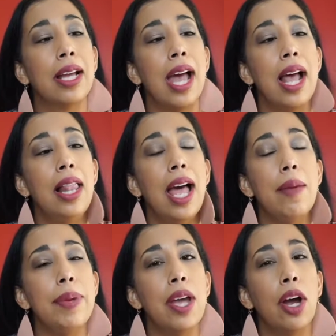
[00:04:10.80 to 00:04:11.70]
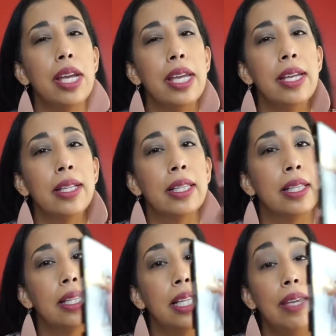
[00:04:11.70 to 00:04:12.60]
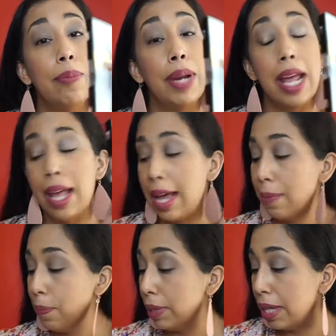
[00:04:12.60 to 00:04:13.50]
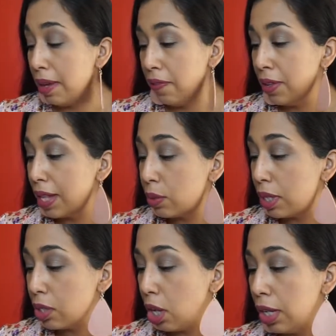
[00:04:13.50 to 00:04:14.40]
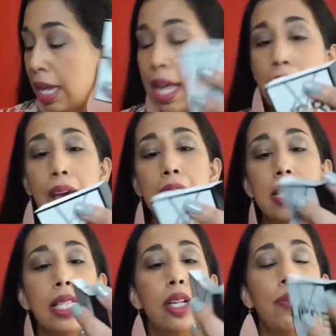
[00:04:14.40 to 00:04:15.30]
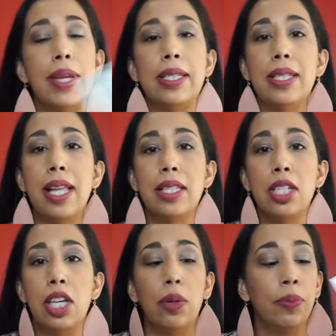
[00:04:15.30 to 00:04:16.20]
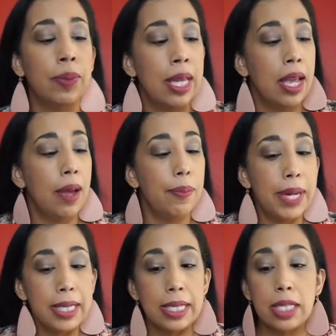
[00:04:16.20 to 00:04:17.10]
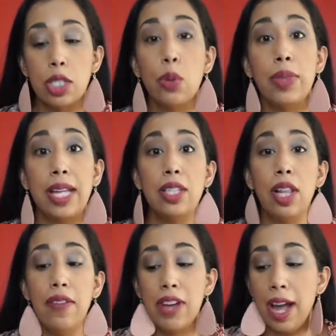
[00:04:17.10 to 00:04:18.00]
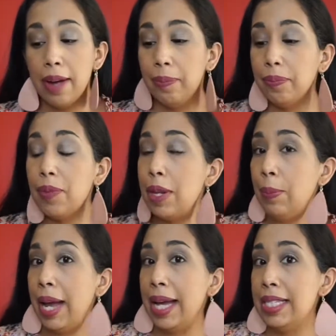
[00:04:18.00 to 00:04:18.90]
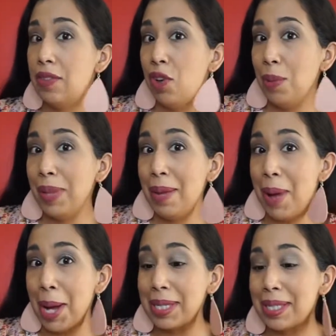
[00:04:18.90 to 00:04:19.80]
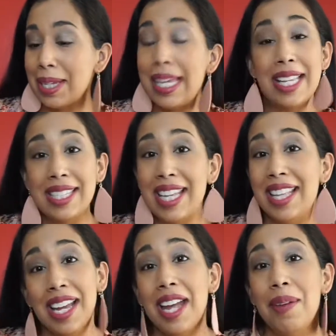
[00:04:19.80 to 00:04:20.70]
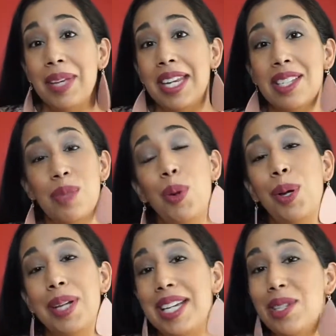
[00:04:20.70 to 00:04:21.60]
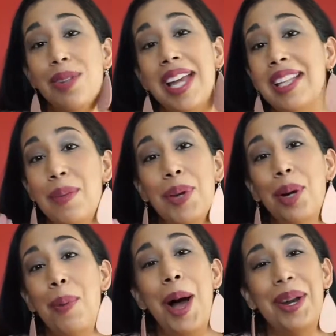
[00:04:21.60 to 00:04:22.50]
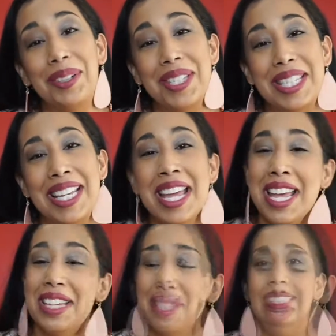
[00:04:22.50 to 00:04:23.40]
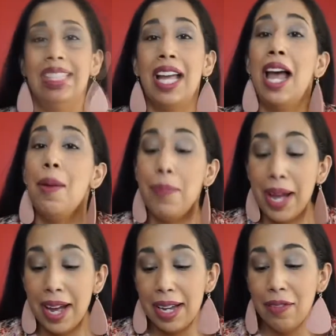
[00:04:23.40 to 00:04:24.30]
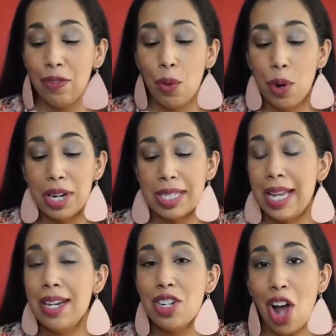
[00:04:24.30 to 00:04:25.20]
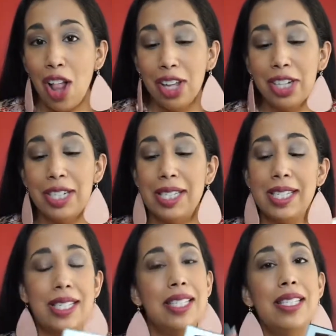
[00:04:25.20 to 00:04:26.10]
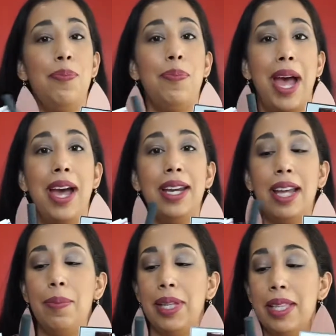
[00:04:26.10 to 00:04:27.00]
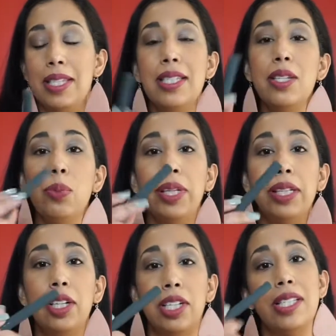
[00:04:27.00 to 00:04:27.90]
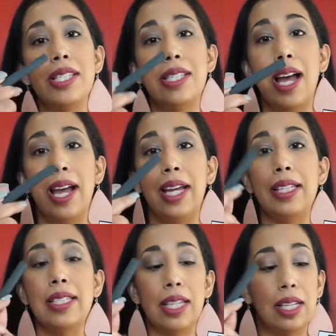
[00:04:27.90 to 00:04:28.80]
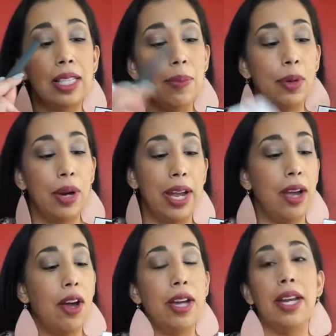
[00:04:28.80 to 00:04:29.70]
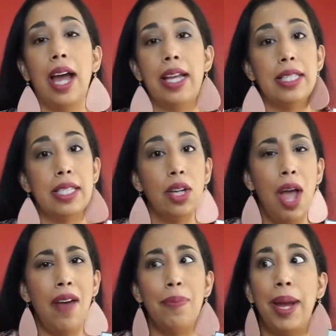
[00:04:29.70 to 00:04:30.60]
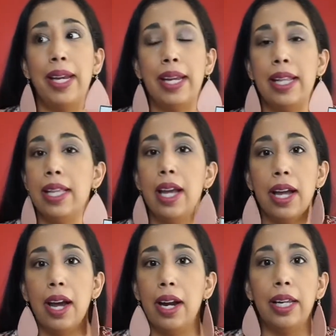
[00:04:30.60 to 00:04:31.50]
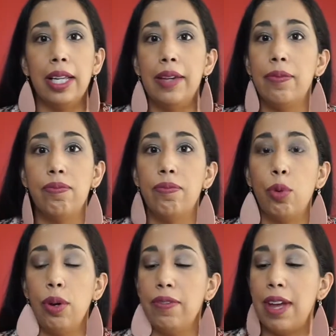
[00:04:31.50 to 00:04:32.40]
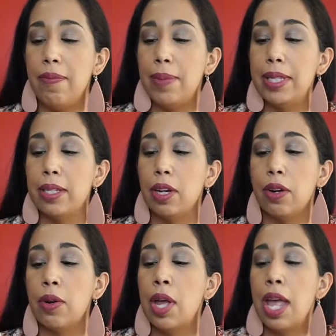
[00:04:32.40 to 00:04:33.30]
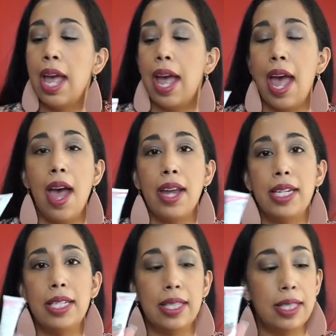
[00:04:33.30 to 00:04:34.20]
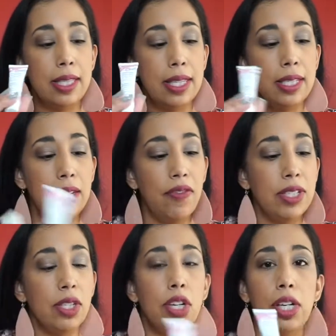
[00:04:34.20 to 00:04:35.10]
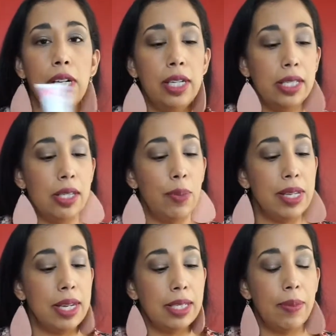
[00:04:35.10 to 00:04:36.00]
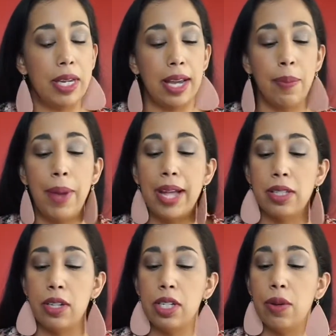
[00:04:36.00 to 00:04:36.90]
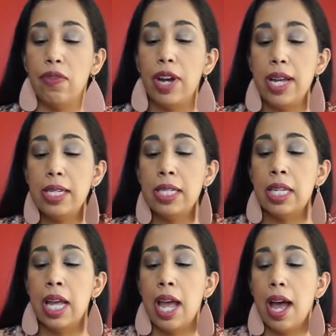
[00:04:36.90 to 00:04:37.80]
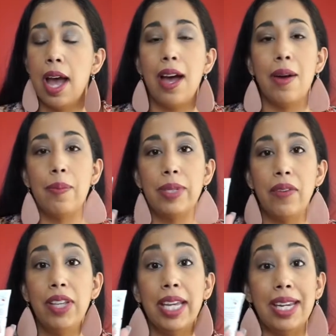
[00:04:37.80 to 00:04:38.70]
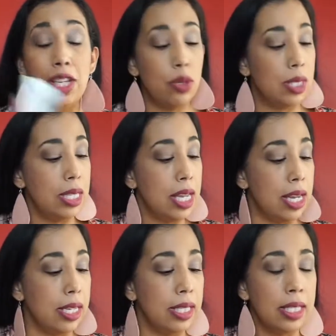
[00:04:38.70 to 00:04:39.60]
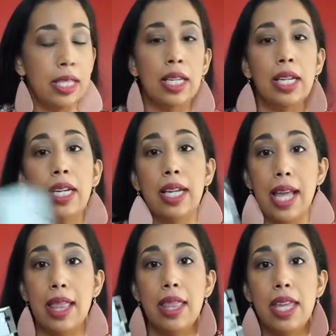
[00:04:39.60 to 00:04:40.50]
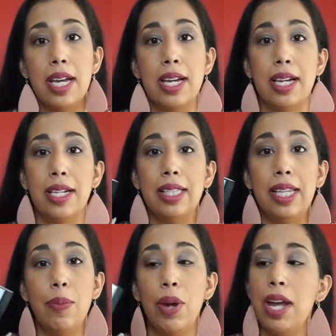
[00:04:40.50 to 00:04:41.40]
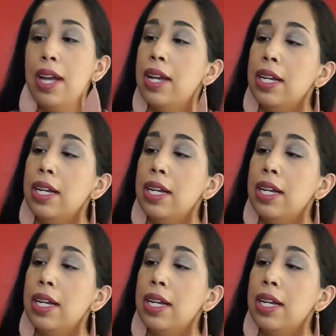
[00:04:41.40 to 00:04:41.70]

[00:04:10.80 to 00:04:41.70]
L-I-B-R-E, Libre, I believe that's what it's called. And it's a little mist, that's cute. But so that's all I've got in my Sephora Playbox yes, I think I am getting spoiled. I do like the bigger bottles. So, but for $10, this isn't bad. I mean, this is a really good size lip crayon. I still have mine and I think I got it like four or five months ago. And this stuff is good. Something something I can pass on to a friend. Um, definitely gonna use this. The Libre